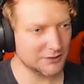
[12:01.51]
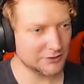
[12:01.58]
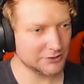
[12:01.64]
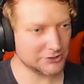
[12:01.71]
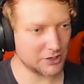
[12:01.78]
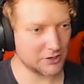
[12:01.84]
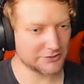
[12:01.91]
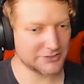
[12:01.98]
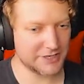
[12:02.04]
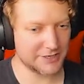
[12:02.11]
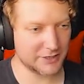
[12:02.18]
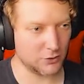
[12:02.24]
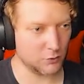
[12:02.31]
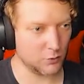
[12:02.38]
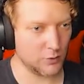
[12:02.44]
Charles and I
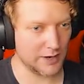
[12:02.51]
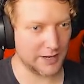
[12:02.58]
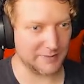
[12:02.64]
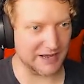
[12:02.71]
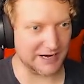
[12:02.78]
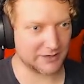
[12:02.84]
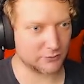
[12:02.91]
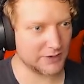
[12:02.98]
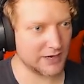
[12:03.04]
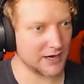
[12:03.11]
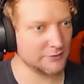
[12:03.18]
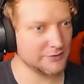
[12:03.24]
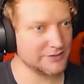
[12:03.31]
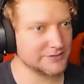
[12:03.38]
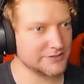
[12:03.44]
go way back. When I
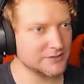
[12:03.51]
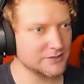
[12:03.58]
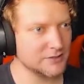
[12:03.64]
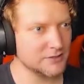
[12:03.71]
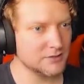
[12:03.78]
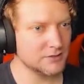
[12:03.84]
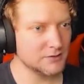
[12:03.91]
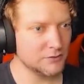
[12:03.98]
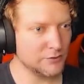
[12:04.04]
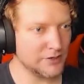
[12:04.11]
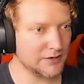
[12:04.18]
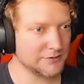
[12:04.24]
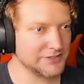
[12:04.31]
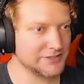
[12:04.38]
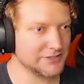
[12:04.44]
was
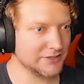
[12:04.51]
still